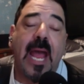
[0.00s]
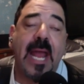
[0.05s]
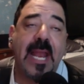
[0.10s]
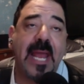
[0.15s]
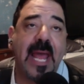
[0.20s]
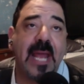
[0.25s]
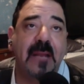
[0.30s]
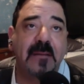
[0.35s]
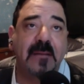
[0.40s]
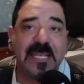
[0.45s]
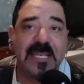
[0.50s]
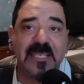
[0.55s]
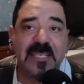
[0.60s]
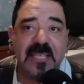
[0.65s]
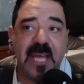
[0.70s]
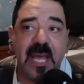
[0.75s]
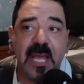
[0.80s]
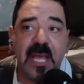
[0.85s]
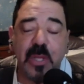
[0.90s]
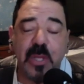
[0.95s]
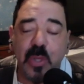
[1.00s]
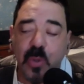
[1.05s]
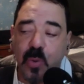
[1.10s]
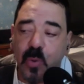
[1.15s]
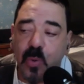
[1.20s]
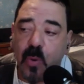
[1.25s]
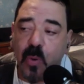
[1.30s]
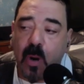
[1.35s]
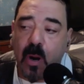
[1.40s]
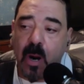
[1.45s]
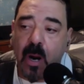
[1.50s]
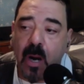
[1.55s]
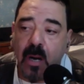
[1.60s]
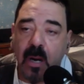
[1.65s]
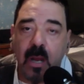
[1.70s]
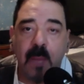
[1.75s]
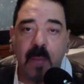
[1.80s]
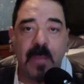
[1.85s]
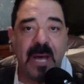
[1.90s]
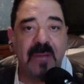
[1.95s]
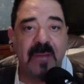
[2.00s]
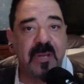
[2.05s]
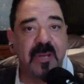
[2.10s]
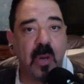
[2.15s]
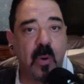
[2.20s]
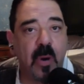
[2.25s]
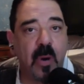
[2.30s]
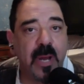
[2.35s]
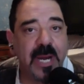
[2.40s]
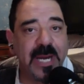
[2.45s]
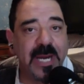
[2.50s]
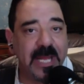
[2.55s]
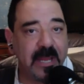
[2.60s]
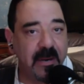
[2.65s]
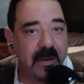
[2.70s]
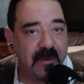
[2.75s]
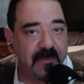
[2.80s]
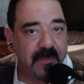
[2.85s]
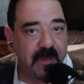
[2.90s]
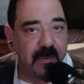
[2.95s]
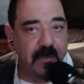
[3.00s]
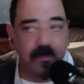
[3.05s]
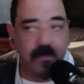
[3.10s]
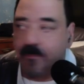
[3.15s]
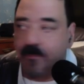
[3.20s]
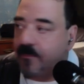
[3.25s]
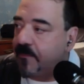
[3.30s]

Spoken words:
And then let's say you are about to go on an interview.